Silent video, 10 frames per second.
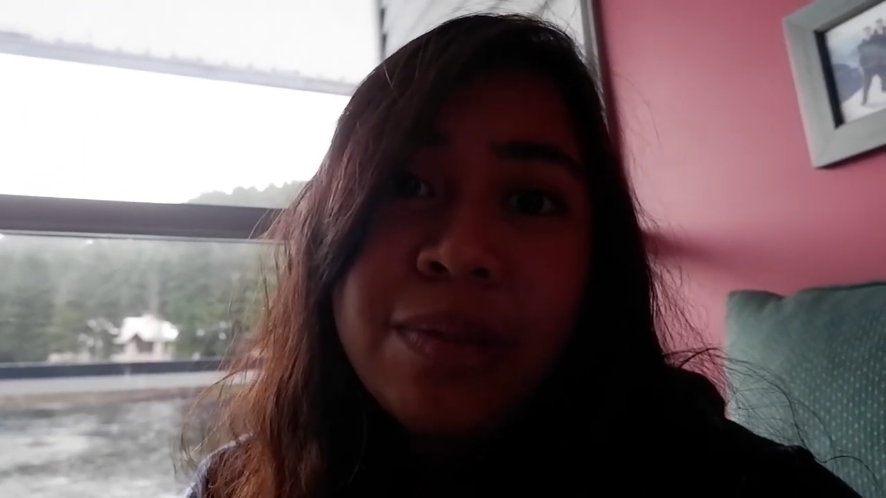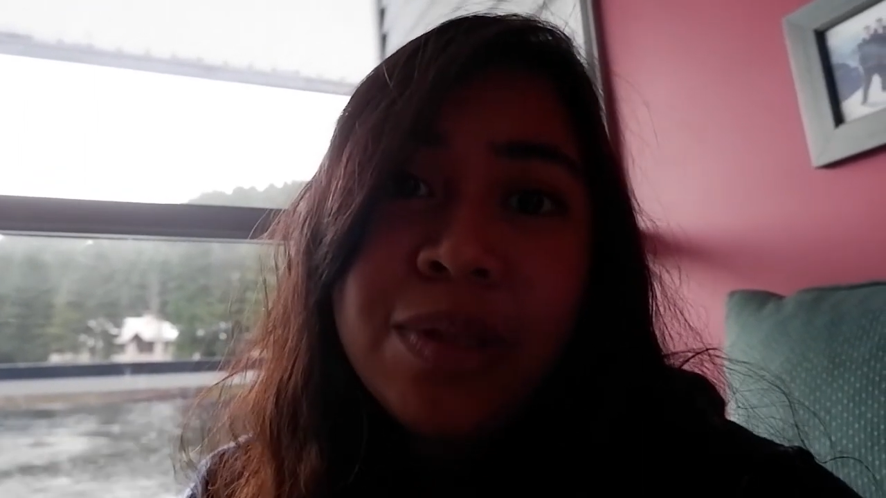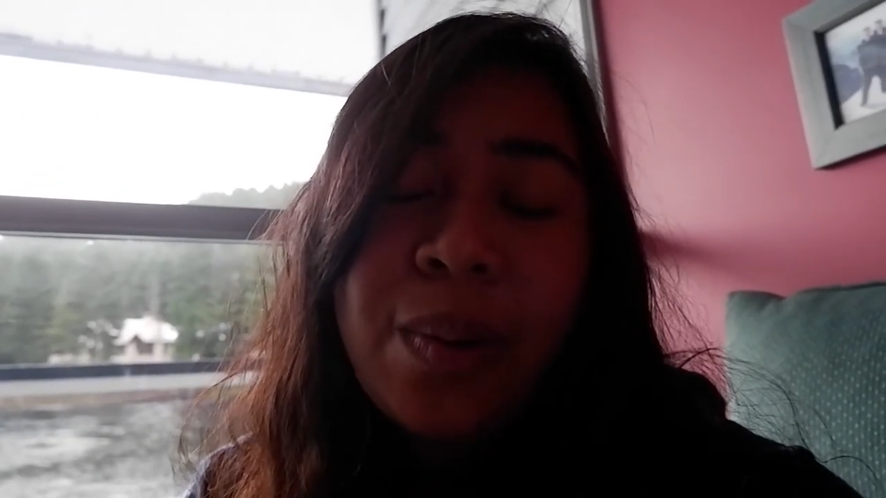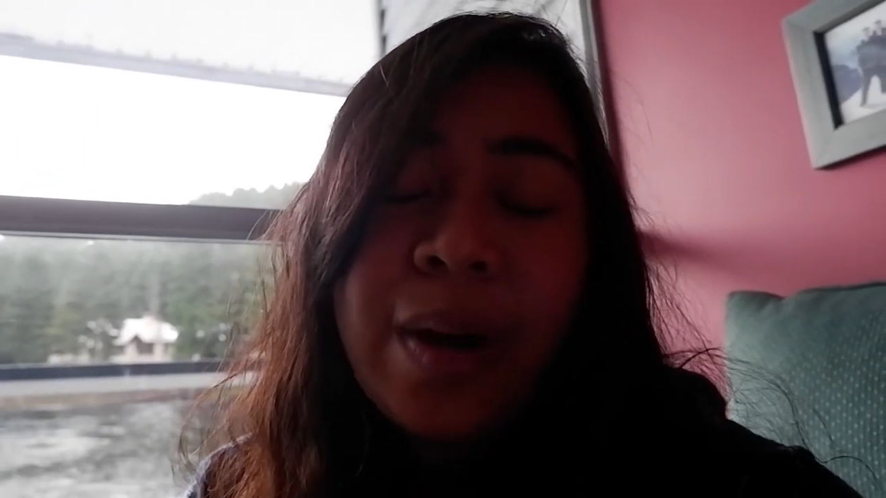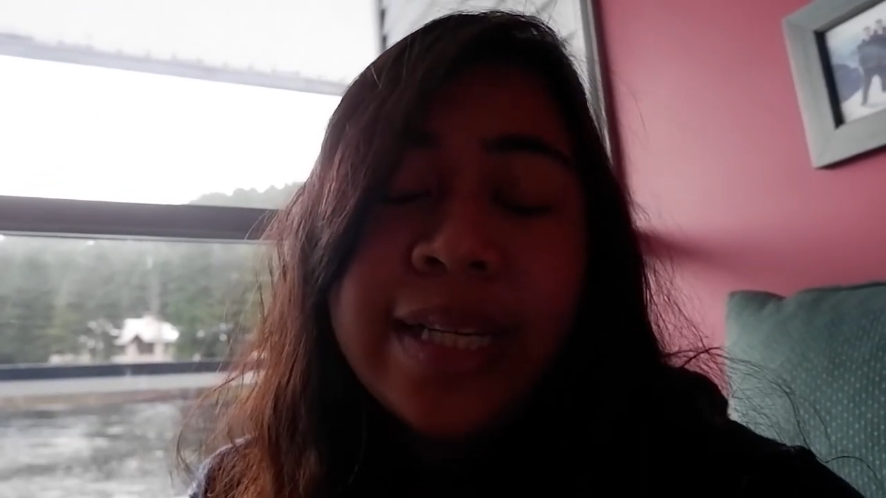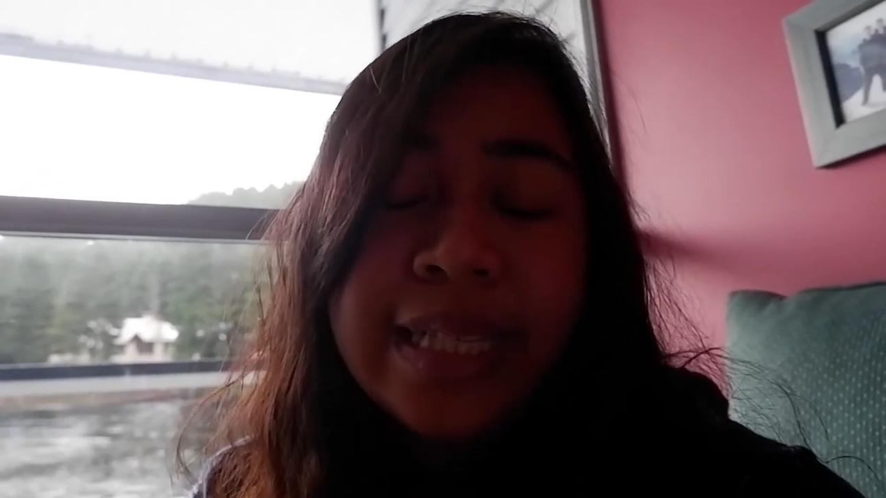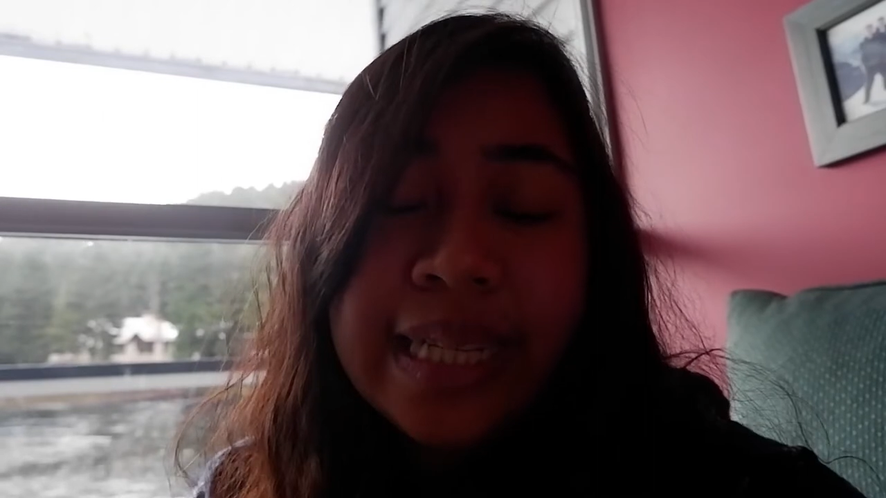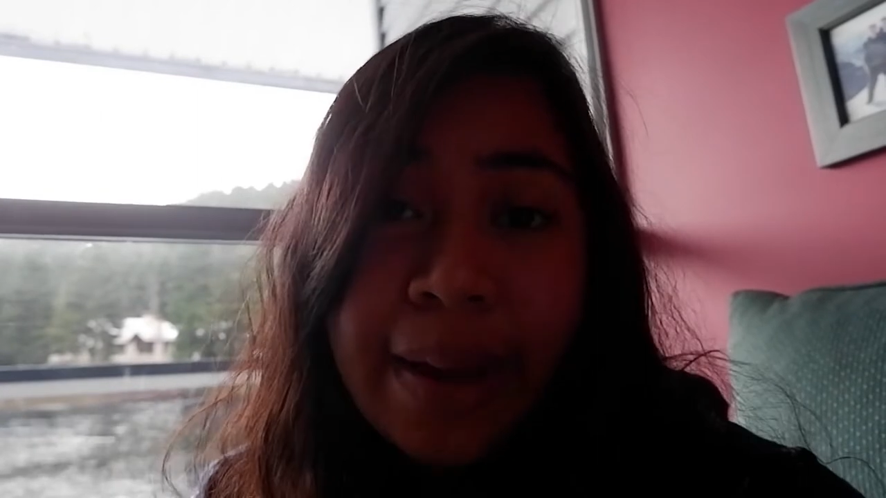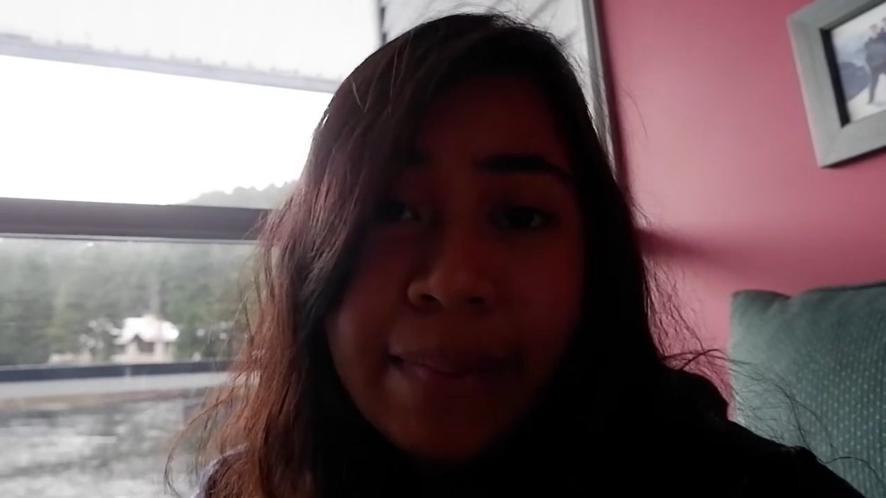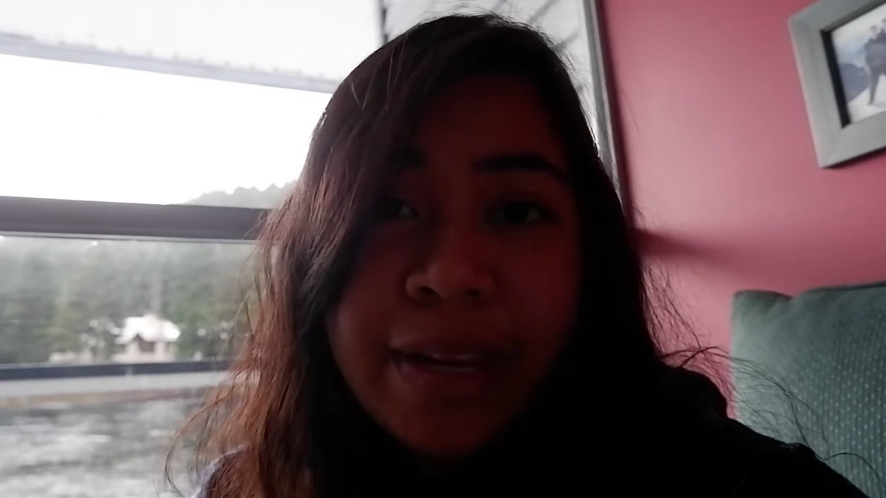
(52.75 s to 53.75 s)
So I
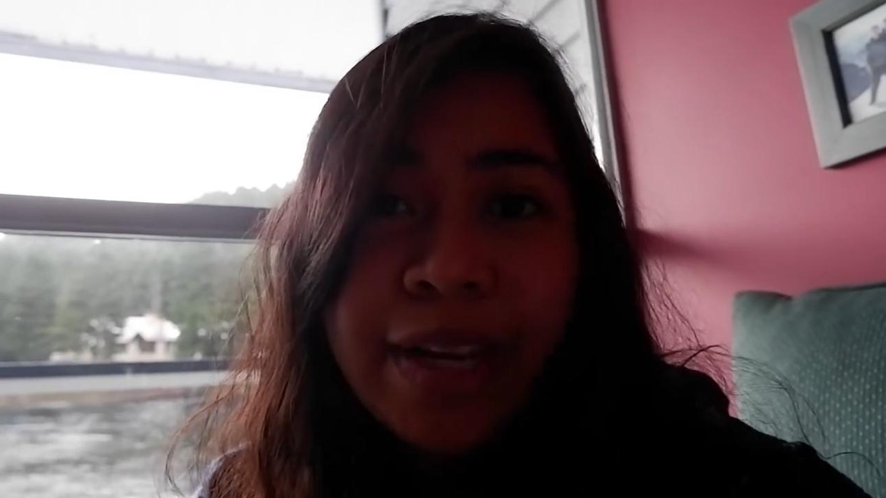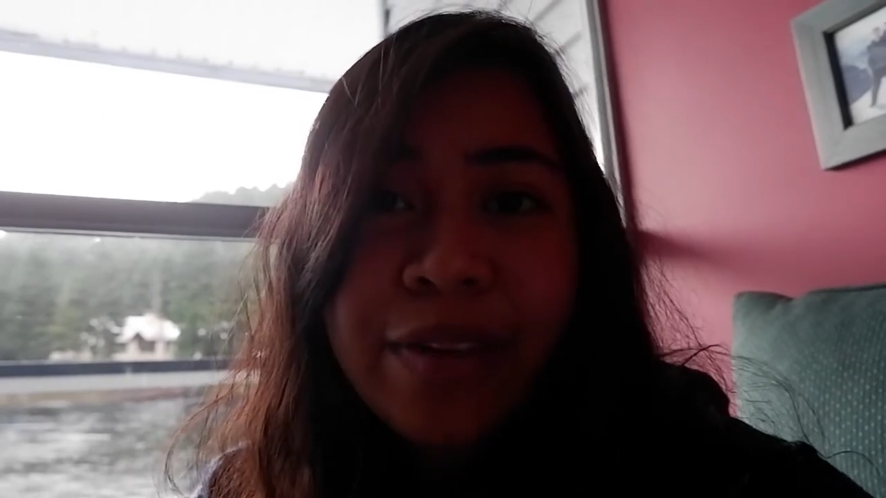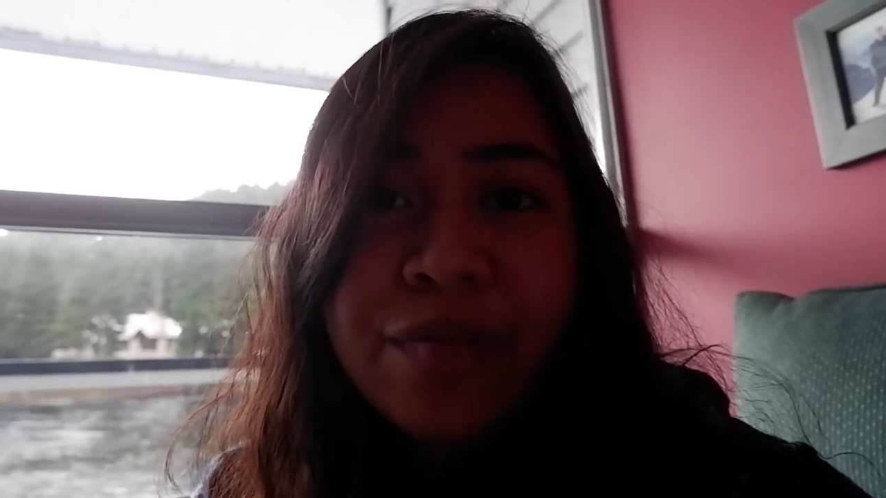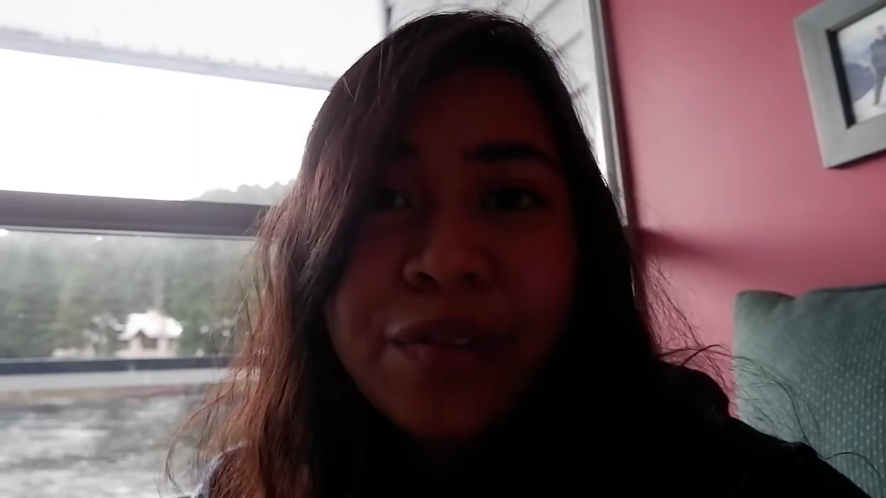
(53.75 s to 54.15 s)
slept in